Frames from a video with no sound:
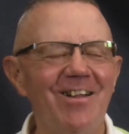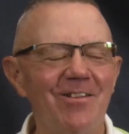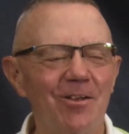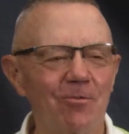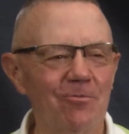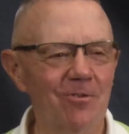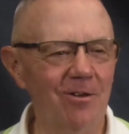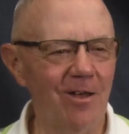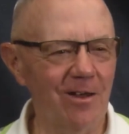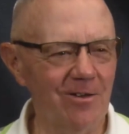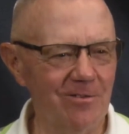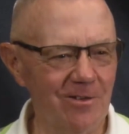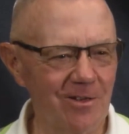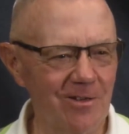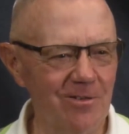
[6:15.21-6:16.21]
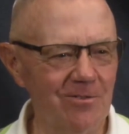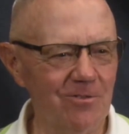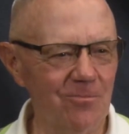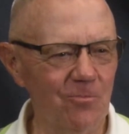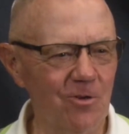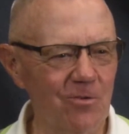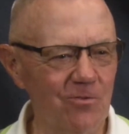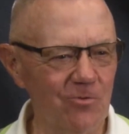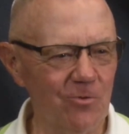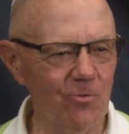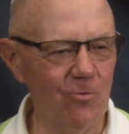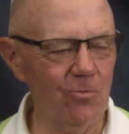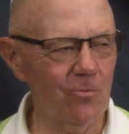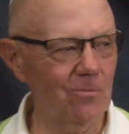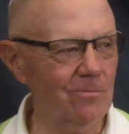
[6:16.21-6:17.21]
there was a lot of days it wasn't
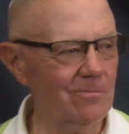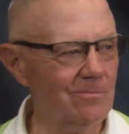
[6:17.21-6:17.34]
school.